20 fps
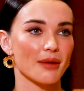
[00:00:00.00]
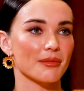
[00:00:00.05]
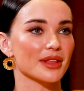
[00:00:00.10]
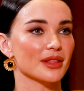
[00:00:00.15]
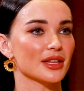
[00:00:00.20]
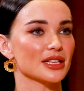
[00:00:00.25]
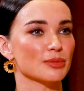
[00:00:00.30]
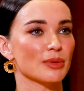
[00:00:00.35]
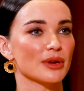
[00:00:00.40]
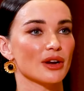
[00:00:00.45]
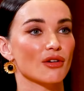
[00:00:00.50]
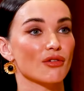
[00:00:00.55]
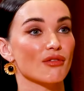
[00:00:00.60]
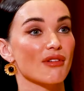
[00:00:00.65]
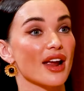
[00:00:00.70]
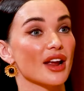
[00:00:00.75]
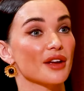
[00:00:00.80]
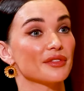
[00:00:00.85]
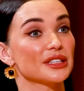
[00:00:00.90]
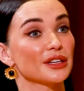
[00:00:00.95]
I mean, there's been an
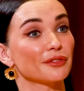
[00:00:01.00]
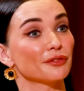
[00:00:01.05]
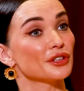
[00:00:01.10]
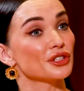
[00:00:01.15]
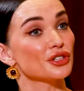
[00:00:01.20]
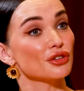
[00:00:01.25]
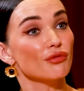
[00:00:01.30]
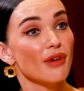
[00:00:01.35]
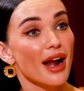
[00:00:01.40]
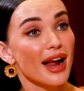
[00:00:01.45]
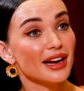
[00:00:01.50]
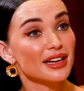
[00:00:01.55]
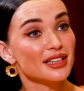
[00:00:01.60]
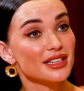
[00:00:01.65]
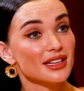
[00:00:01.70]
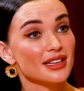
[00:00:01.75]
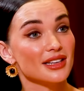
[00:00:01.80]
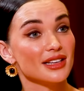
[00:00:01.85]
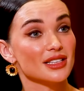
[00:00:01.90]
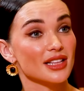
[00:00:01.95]
array of different
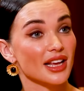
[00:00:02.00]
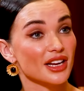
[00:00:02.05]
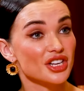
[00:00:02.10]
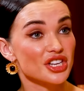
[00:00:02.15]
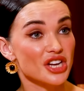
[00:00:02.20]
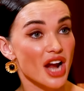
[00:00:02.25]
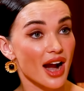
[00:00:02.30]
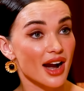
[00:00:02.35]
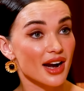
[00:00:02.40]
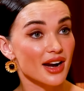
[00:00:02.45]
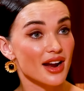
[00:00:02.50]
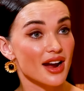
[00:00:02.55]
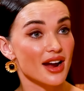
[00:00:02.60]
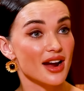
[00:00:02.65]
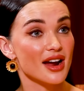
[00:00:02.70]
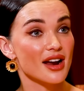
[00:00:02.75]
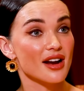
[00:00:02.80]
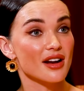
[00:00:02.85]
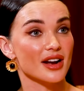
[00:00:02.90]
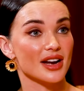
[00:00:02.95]
directors like
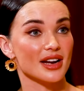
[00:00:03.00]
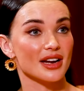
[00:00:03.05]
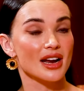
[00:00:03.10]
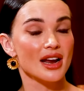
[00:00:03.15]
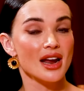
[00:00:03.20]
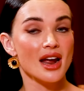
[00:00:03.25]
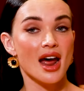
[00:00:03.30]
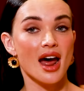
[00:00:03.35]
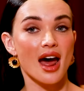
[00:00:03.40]
Shankar and